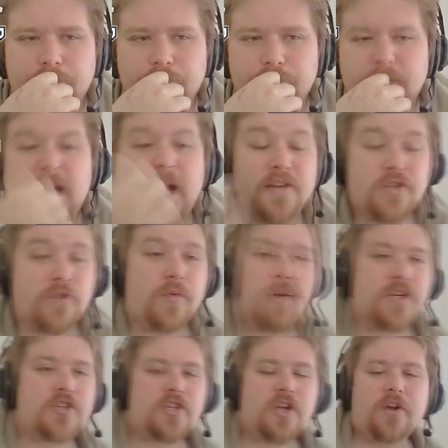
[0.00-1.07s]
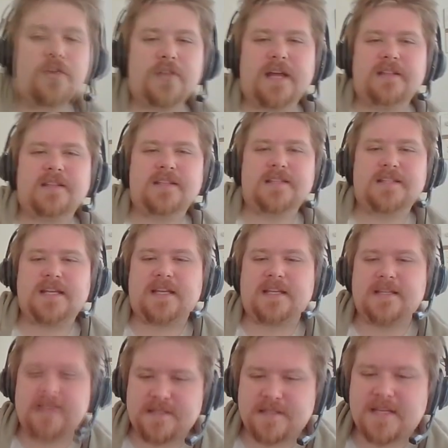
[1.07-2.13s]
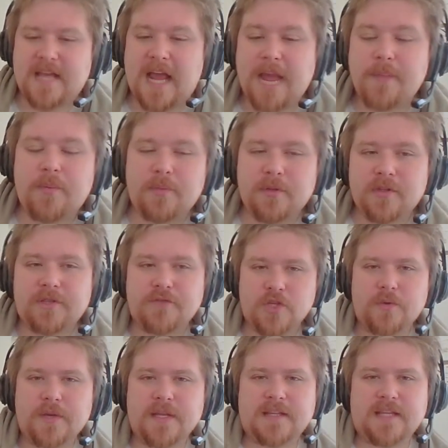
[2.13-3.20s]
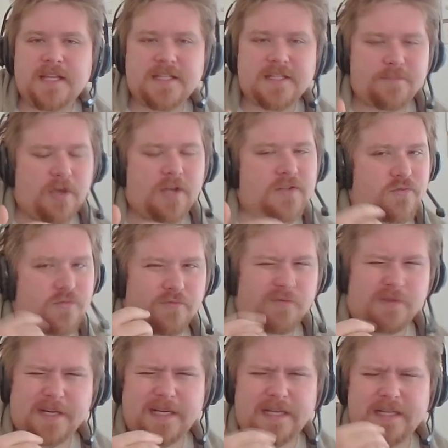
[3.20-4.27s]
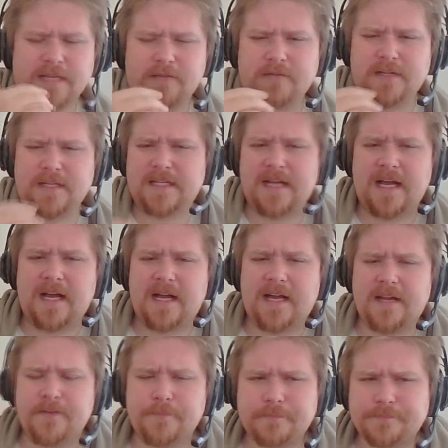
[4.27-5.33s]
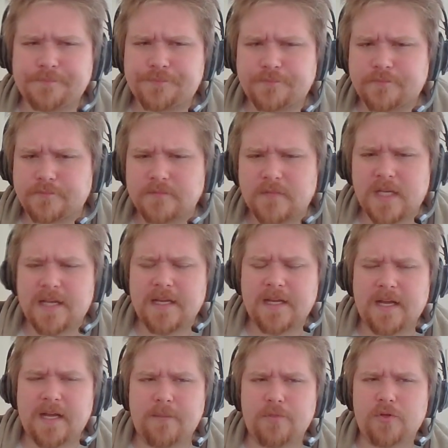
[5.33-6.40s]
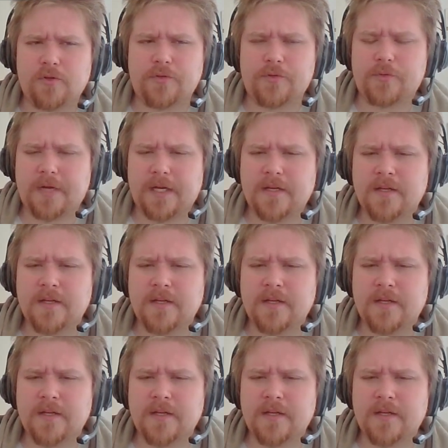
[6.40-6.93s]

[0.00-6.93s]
But I do want to show that this deck is capable of doing things, but it's really, really hard in pull 3.